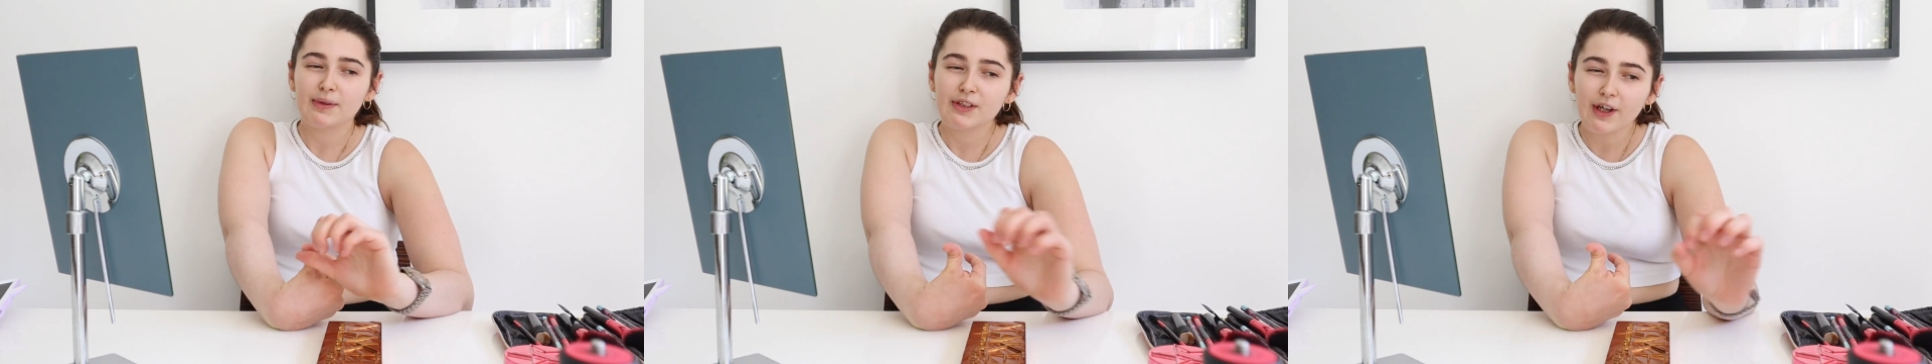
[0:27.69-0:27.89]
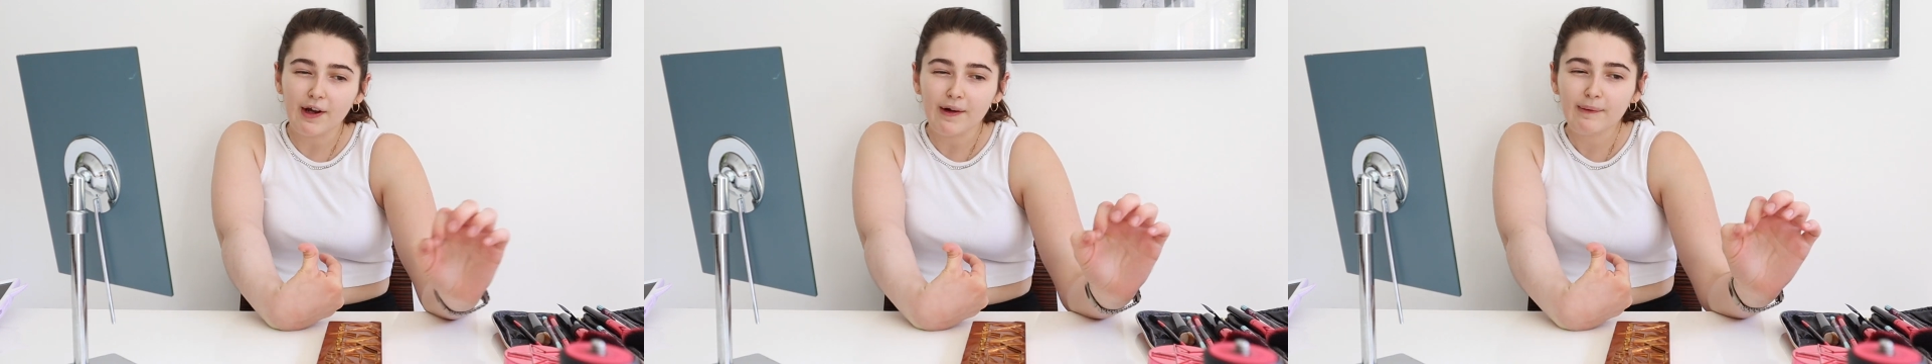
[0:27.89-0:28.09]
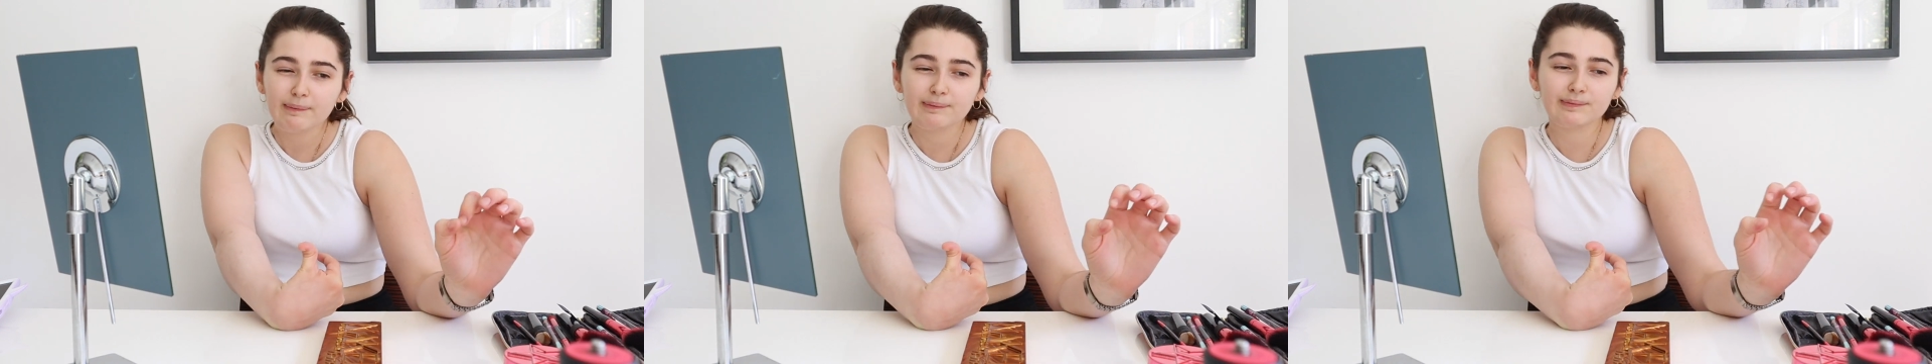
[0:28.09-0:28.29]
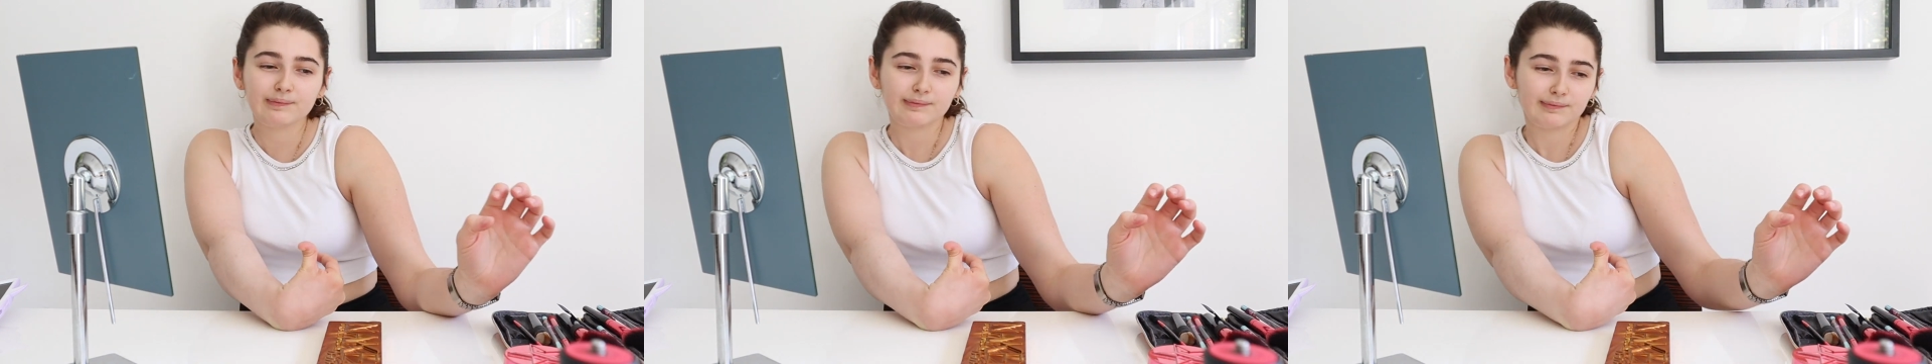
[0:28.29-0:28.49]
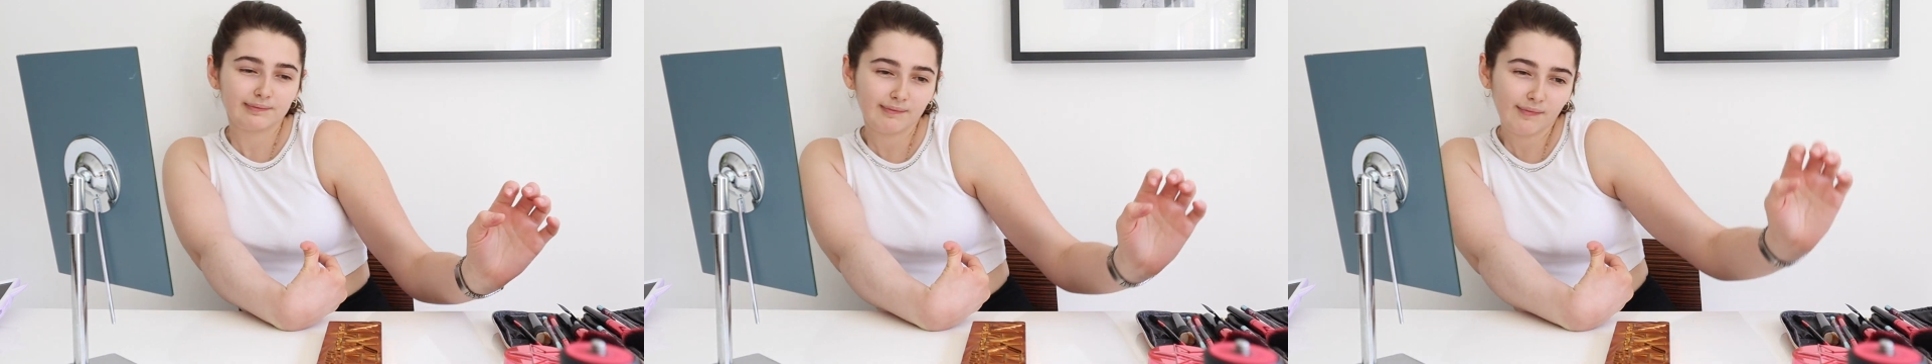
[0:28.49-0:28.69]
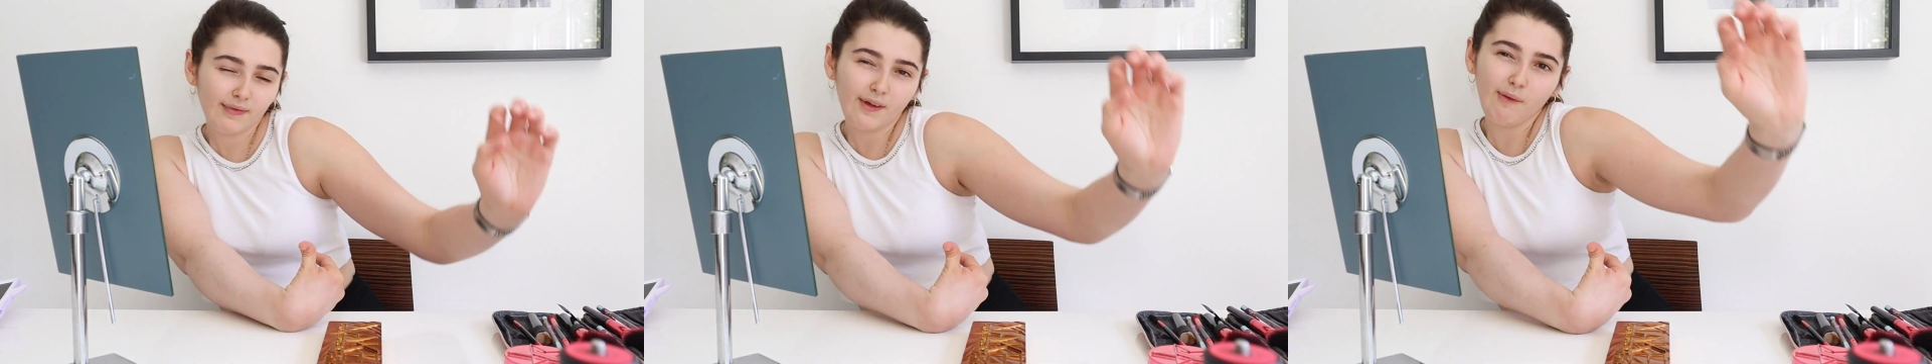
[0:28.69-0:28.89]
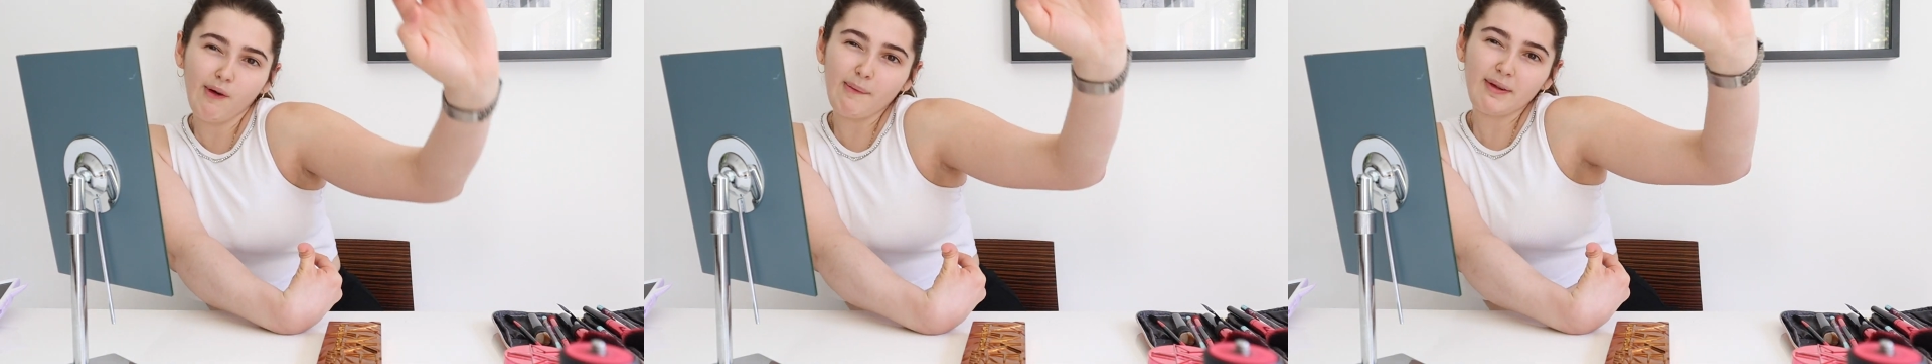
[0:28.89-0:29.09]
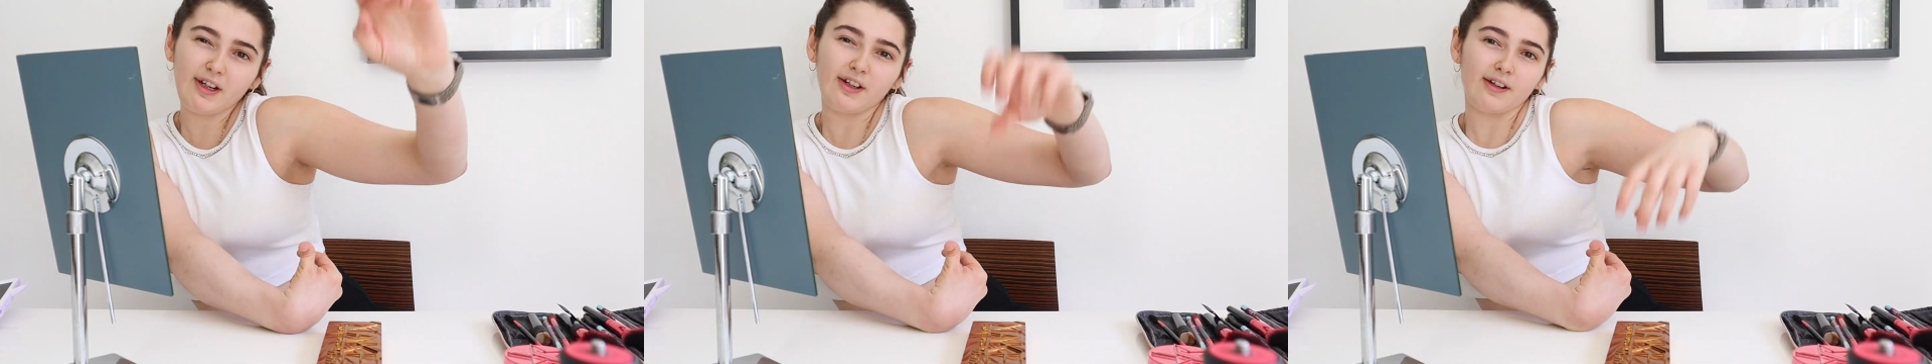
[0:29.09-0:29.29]
So
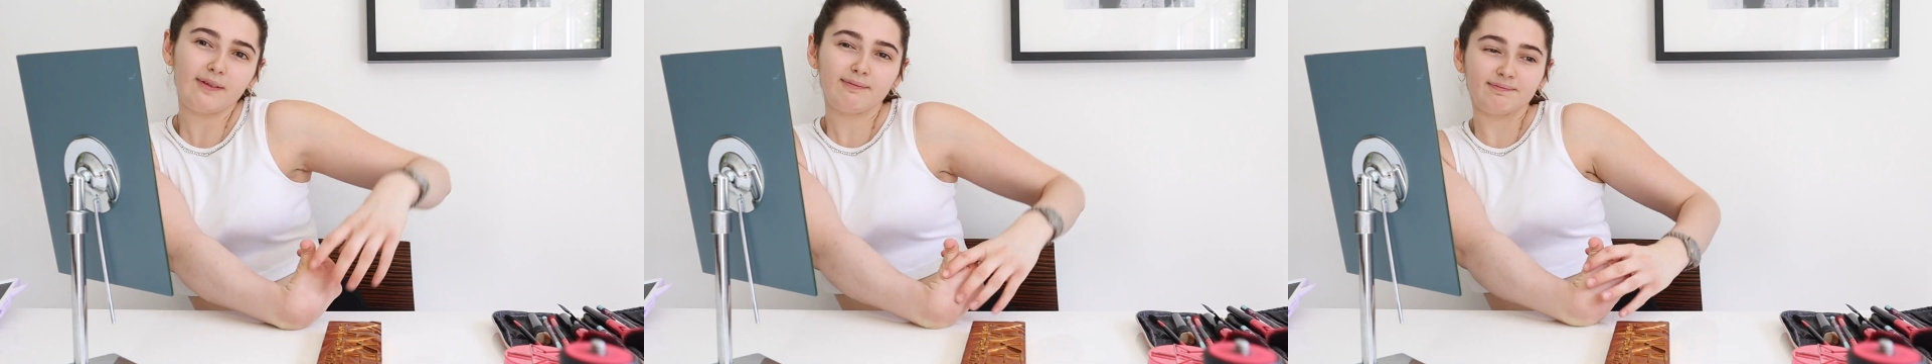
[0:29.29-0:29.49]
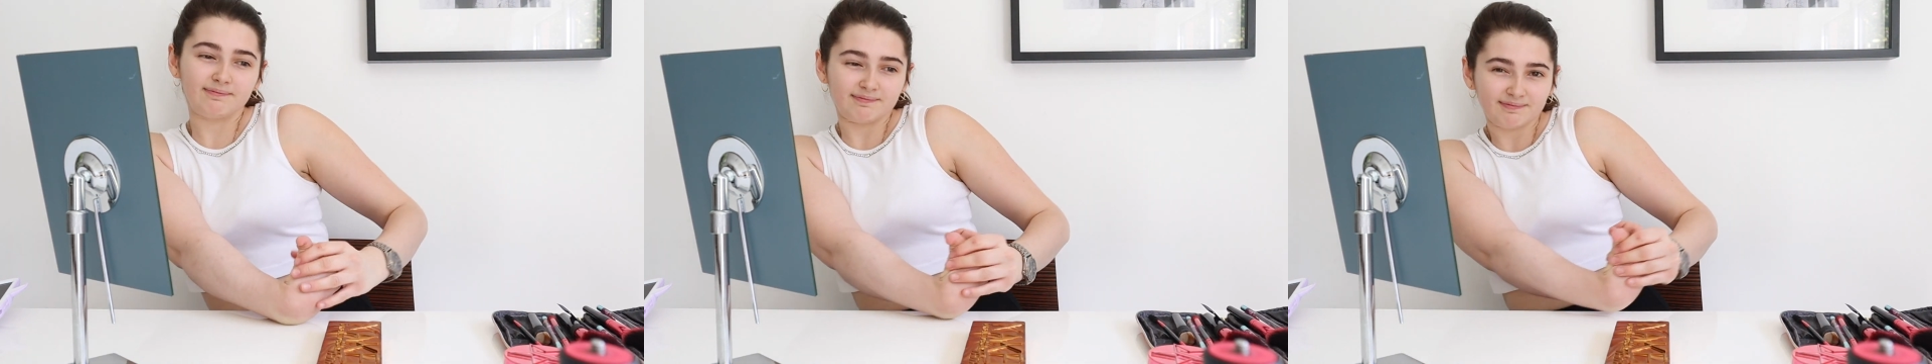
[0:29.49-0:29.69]
what I'm going to do,